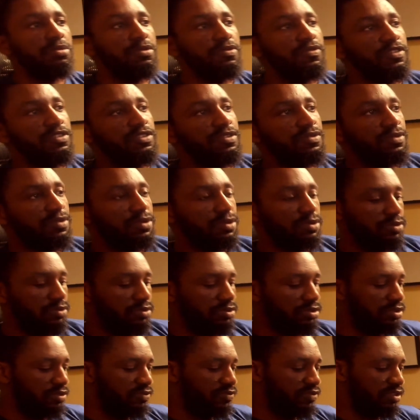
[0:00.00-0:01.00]
Let me first of
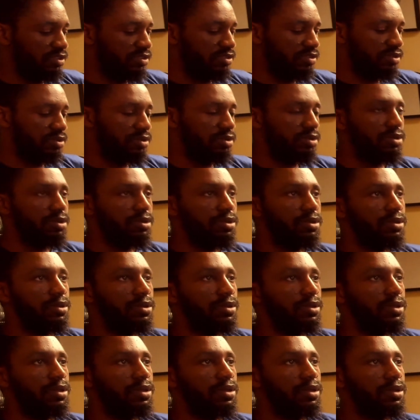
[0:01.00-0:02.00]
all do this first.
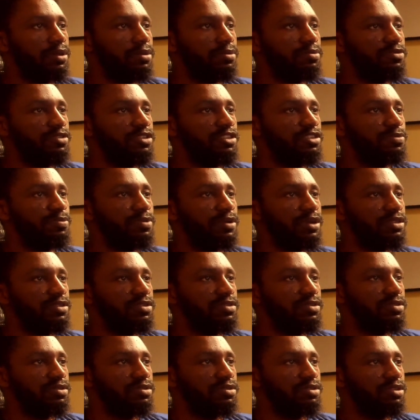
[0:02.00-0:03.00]
This
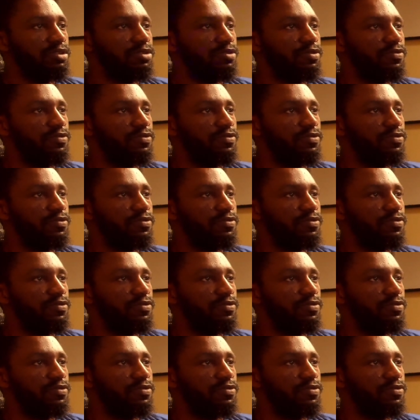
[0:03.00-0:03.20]
path,